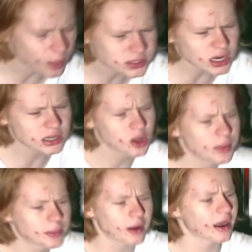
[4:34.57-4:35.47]
to talk a little
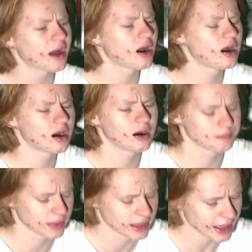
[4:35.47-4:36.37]
bit about
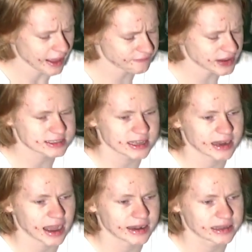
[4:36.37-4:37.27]
Invest
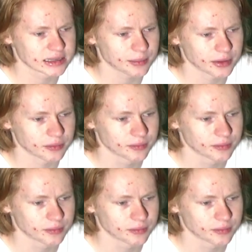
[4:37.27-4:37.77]
90W.